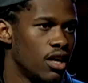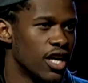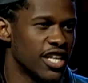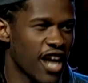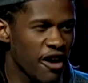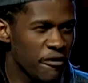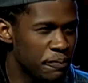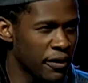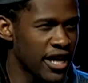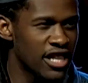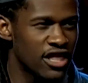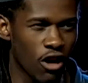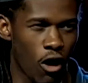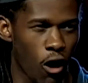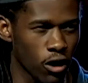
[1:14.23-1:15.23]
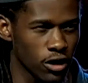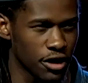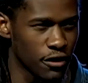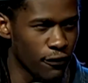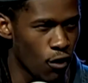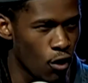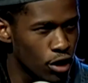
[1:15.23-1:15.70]
And I've played the harlot
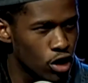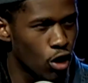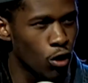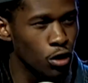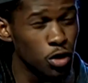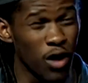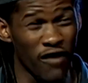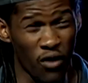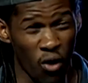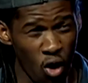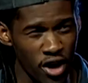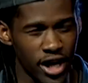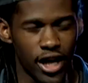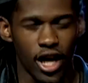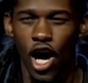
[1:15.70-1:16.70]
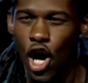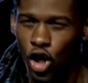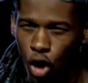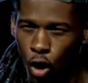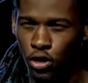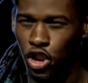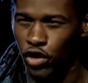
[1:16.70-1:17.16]
of horticulture. I've hoarded
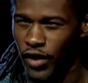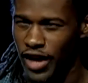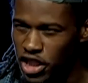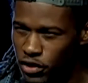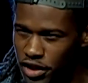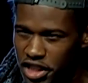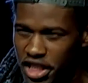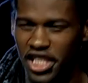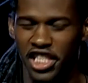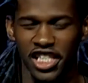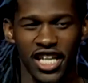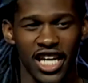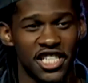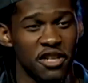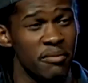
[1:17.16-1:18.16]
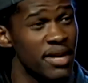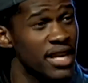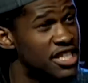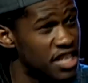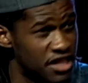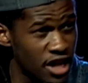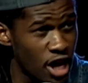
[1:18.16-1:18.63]
culture and tradition and submitted
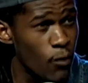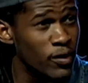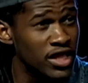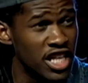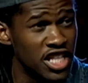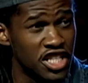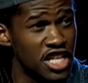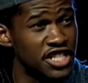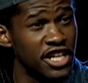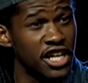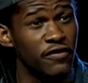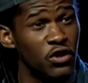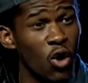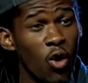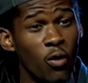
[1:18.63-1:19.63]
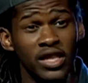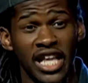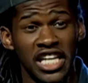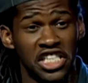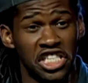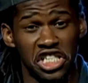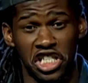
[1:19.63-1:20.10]
to their religion instead of your
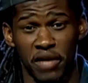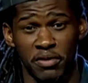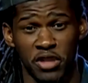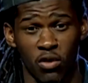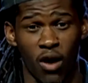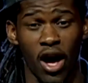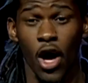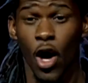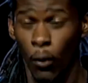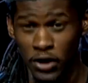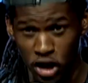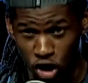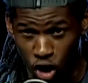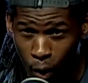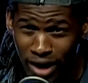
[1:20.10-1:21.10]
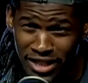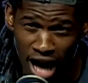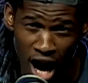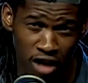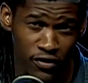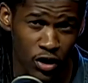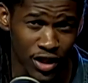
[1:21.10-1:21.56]
relationship. So with the going
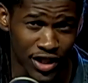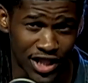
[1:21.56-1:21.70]
down of your